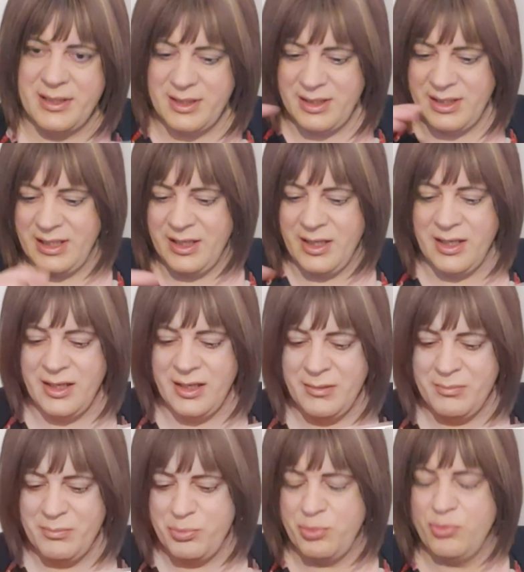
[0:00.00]

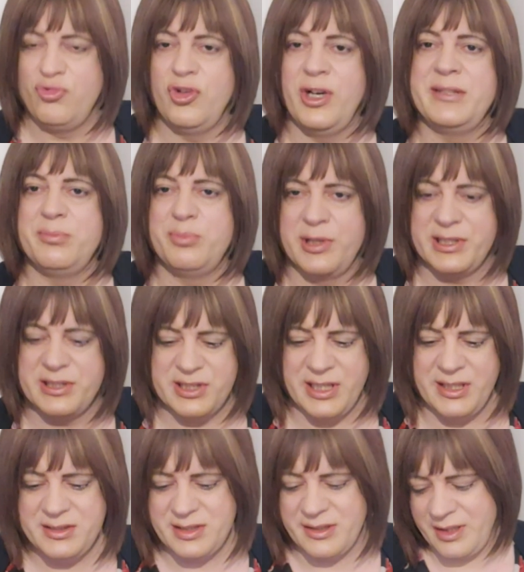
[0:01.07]
red brick
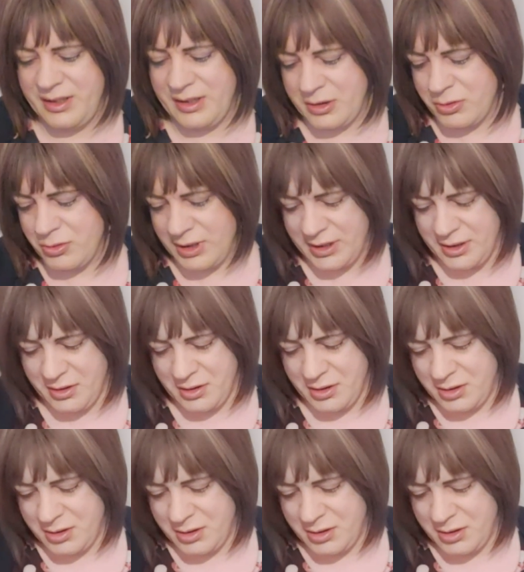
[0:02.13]
sheets, I think they call it.